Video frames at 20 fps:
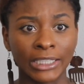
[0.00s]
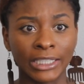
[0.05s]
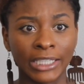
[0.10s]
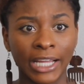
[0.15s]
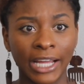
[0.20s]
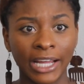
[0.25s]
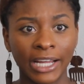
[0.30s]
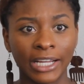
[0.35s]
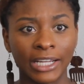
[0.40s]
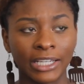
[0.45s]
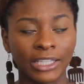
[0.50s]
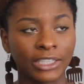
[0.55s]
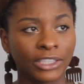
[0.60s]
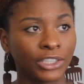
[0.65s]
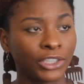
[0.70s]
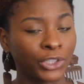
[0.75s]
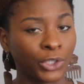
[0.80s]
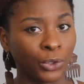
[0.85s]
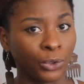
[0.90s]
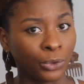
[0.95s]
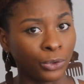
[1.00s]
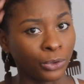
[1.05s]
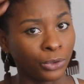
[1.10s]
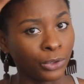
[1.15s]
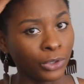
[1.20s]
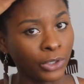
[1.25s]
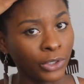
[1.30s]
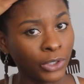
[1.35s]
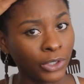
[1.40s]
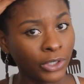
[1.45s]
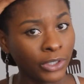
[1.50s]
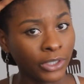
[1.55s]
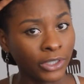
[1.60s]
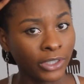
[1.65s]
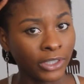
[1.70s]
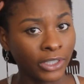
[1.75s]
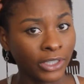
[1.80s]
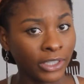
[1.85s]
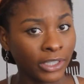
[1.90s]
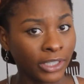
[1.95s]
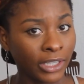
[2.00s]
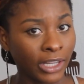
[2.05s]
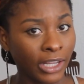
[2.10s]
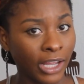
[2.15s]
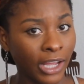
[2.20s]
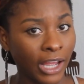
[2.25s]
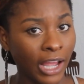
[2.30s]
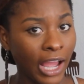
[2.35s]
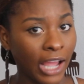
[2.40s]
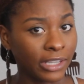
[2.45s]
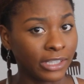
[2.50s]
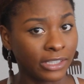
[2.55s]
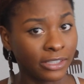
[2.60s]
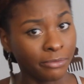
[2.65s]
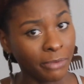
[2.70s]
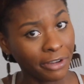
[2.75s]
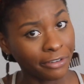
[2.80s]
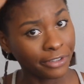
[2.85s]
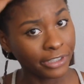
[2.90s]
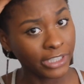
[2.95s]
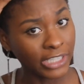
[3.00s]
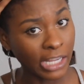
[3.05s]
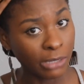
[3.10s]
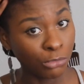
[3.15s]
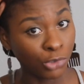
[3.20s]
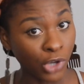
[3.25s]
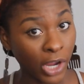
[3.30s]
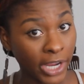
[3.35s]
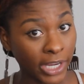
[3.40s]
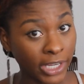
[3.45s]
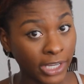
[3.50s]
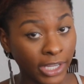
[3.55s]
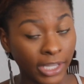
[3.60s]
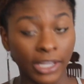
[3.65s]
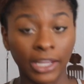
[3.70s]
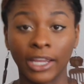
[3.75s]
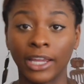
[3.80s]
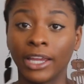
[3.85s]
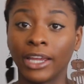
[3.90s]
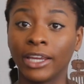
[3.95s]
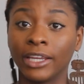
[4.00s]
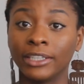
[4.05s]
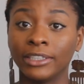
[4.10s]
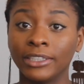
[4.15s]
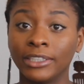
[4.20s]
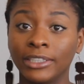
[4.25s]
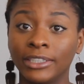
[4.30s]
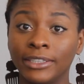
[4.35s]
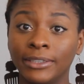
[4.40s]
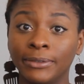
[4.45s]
Yeah, so this is my first time trying it and